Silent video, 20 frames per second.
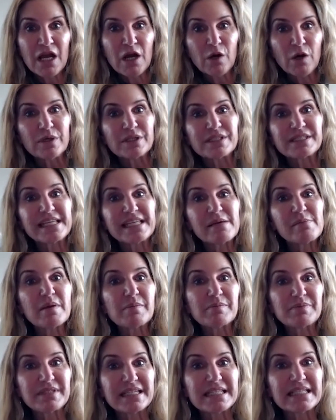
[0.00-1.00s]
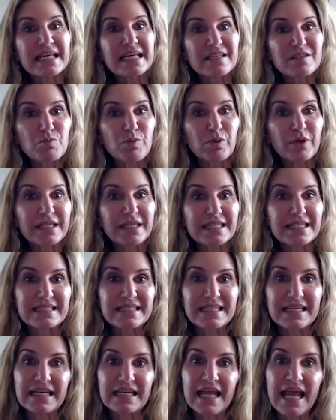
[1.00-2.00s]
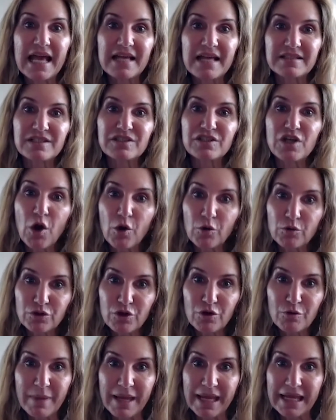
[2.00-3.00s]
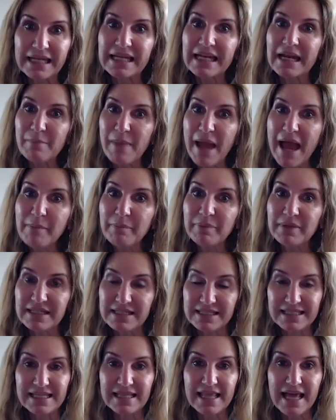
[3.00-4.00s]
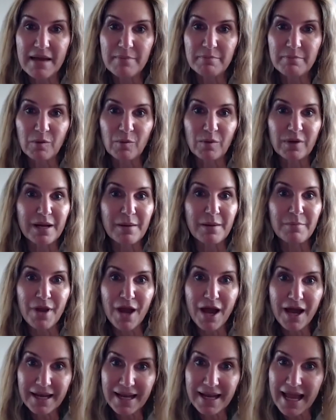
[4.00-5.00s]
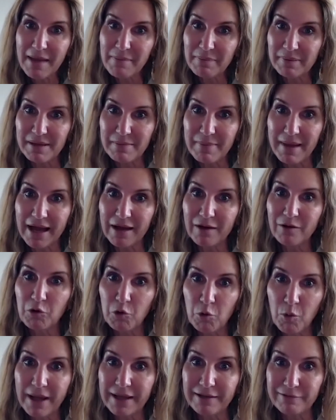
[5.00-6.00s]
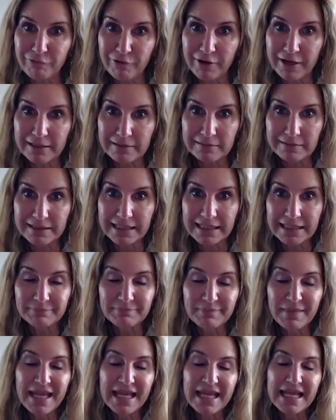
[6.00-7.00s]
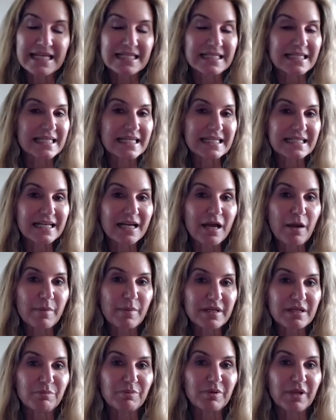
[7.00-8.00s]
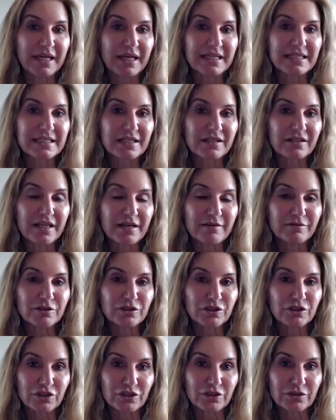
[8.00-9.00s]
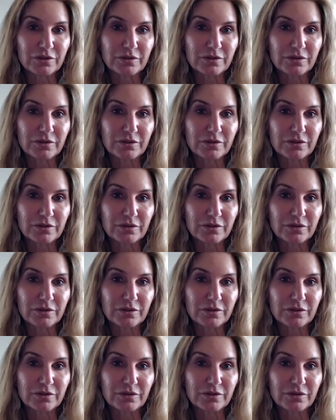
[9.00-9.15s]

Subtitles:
Well, CMMC does bring this in as its own domain, and I'm happy to see that, but what I'm not happy about, quite frankly, is it doesn't come into play until level 2.